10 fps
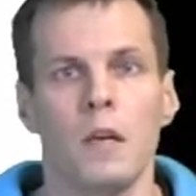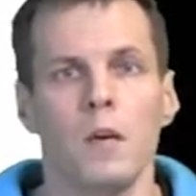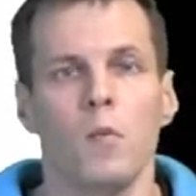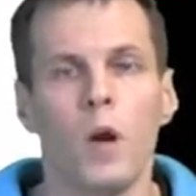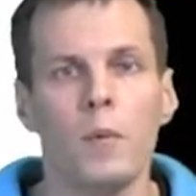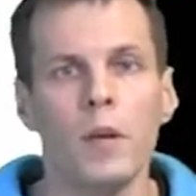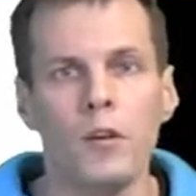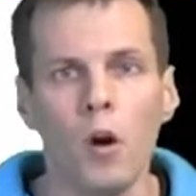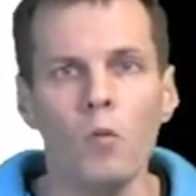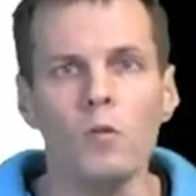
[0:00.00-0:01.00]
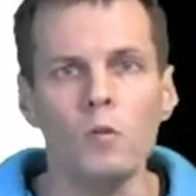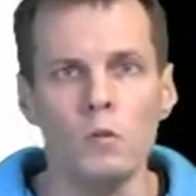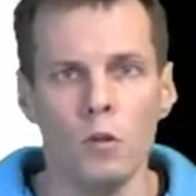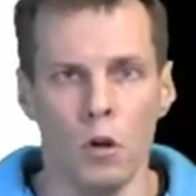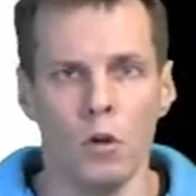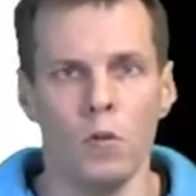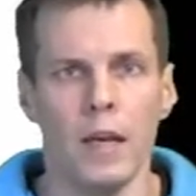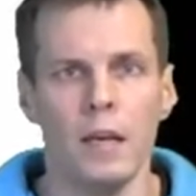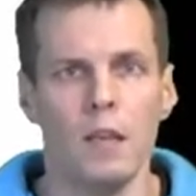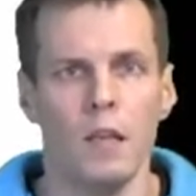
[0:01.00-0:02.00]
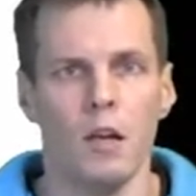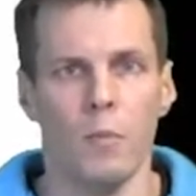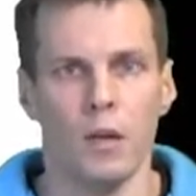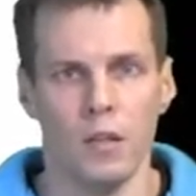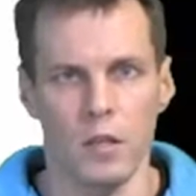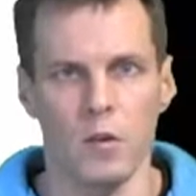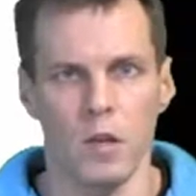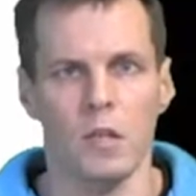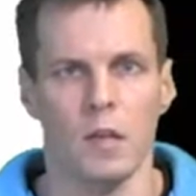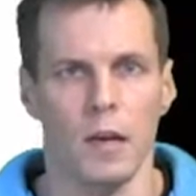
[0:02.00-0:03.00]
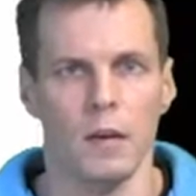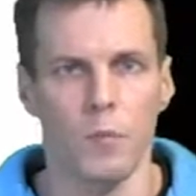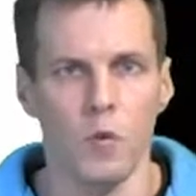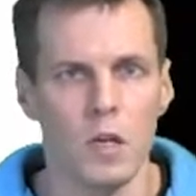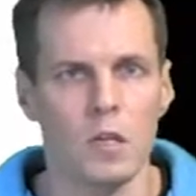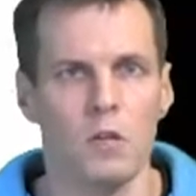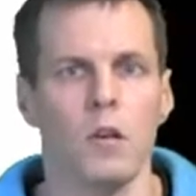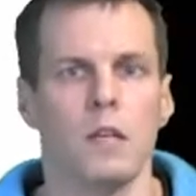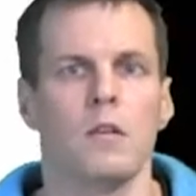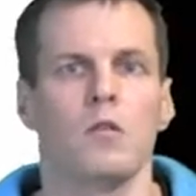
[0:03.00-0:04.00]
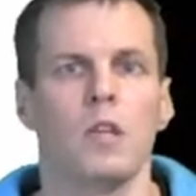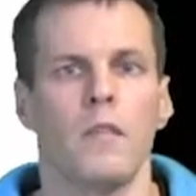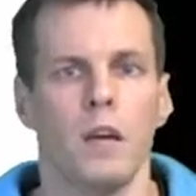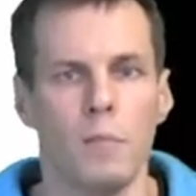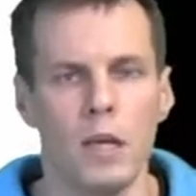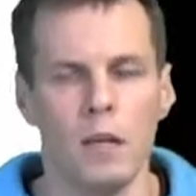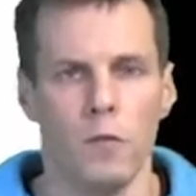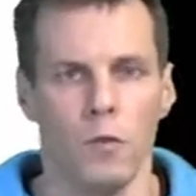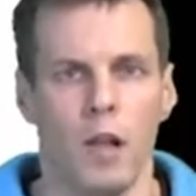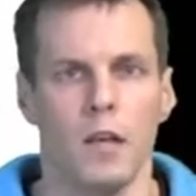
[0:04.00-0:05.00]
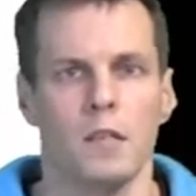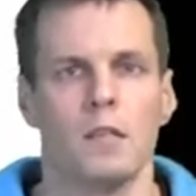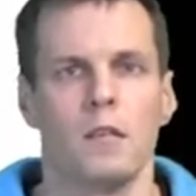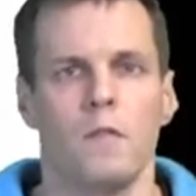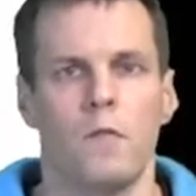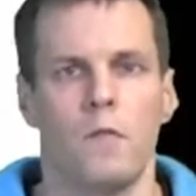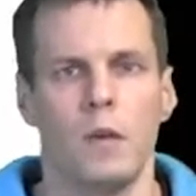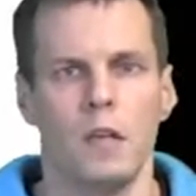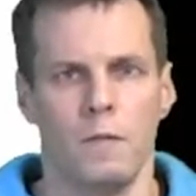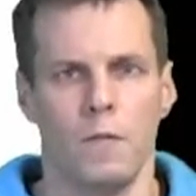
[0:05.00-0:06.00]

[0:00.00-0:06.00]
When we don't know anything about the units, like bugasoid does not have a meaning for us, then